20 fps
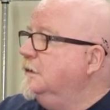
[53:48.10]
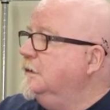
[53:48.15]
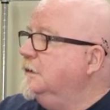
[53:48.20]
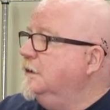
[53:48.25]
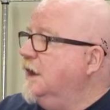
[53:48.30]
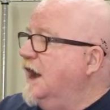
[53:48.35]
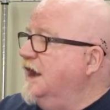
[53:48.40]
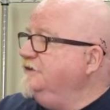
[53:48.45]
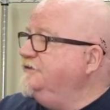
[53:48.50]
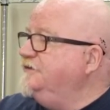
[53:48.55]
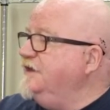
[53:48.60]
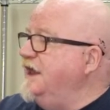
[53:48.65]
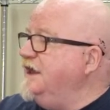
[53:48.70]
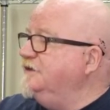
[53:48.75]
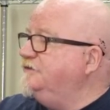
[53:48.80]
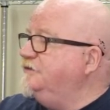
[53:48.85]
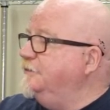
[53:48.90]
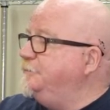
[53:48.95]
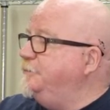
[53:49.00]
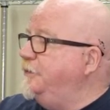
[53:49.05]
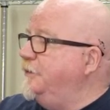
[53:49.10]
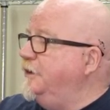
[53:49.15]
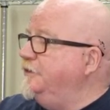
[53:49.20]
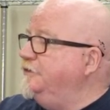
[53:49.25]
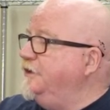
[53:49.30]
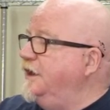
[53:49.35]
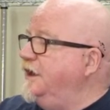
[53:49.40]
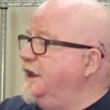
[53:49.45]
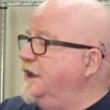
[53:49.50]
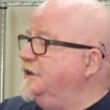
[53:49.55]
I say it's a,
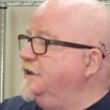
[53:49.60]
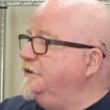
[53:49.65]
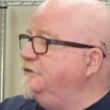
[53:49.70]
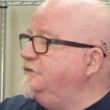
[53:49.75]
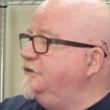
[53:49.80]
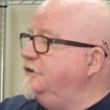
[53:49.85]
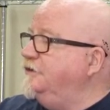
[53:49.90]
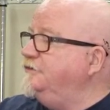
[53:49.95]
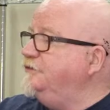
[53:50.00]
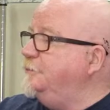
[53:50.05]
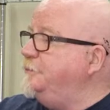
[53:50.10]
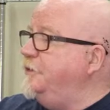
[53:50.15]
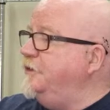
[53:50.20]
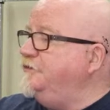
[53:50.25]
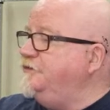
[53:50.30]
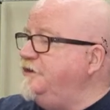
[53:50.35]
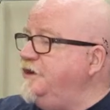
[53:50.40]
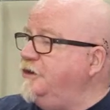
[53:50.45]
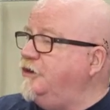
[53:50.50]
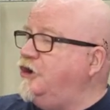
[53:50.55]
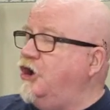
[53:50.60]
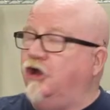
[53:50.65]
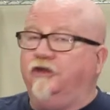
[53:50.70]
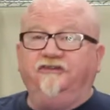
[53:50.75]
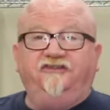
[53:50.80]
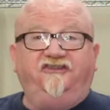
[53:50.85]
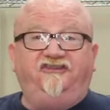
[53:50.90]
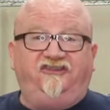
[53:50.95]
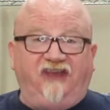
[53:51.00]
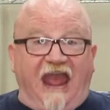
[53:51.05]
the, there's a person here
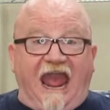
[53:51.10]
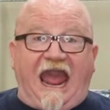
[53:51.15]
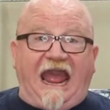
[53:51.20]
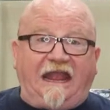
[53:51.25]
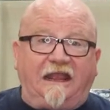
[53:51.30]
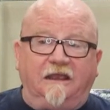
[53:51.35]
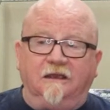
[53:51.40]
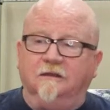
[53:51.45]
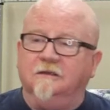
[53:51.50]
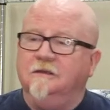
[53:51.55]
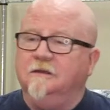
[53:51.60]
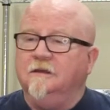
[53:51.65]
called Jack.